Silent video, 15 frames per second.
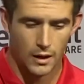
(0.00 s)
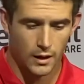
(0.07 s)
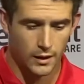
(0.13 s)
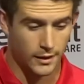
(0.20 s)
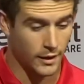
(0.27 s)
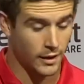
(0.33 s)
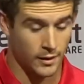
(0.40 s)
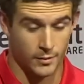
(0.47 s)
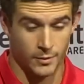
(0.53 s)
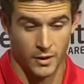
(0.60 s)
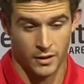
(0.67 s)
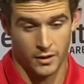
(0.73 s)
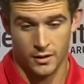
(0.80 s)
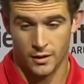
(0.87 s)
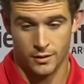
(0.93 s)
Yeah, I
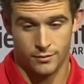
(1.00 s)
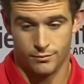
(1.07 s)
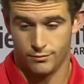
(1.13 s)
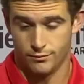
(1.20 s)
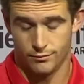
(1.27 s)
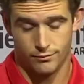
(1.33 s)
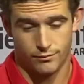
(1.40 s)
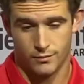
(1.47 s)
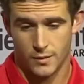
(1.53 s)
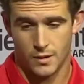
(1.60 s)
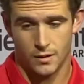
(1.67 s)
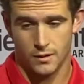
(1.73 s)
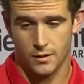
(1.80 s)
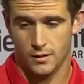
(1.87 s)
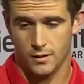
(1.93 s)
mean, it
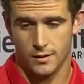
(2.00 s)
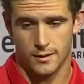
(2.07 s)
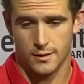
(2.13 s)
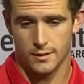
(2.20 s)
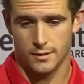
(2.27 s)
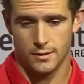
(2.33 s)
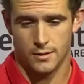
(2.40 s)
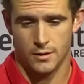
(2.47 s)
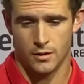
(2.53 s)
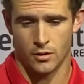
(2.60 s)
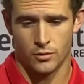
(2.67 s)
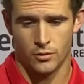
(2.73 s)
you know,